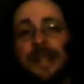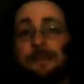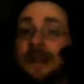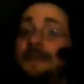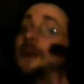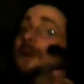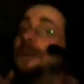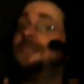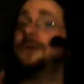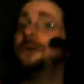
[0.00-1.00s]
But
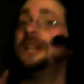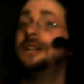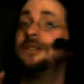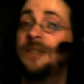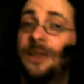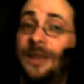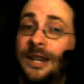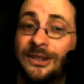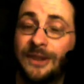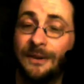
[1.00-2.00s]
so here's the thing:
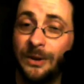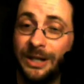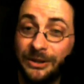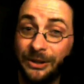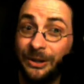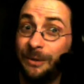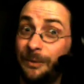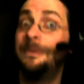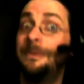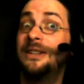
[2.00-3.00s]
is I've already started
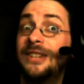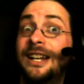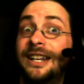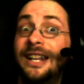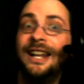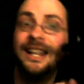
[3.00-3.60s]
with my son